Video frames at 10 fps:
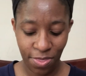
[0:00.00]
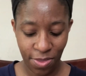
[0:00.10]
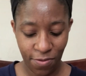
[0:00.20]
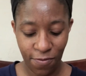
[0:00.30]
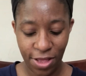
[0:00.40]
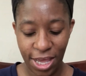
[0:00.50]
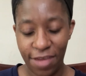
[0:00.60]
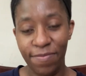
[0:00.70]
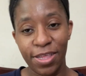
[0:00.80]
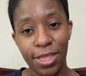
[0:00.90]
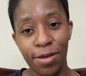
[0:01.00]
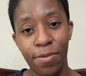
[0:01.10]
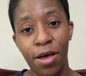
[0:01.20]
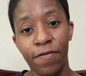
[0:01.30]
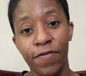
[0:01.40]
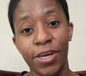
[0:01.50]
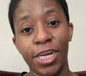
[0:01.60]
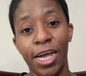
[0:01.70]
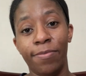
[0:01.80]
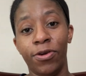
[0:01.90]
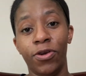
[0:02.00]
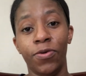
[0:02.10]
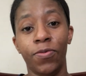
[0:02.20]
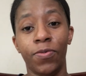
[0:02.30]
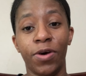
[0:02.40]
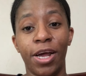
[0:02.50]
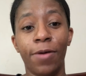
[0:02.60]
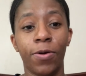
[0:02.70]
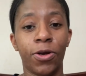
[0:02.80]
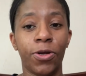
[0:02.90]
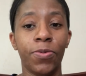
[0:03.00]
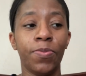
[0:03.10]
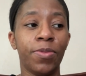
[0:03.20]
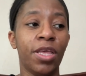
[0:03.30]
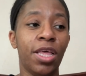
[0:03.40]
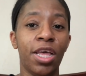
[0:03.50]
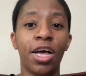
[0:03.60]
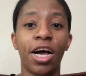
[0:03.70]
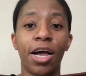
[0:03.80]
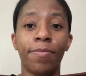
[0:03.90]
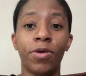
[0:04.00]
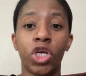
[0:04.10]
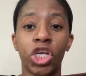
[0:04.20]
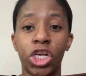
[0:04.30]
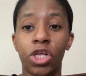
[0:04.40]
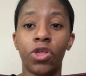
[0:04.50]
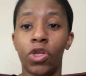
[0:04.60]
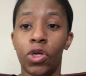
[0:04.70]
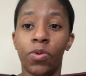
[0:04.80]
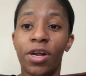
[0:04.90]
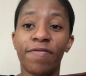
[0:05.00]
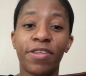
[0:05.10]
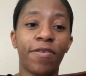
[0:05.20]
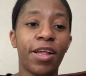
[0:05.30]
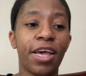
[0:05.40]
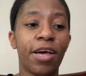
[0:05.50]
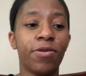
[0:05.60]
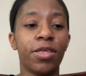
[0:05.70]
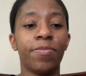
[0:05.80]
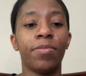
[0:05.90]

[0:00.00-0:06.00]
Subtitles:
When they give me some free time to do what I want to do, I'm usually just doing everything around the house.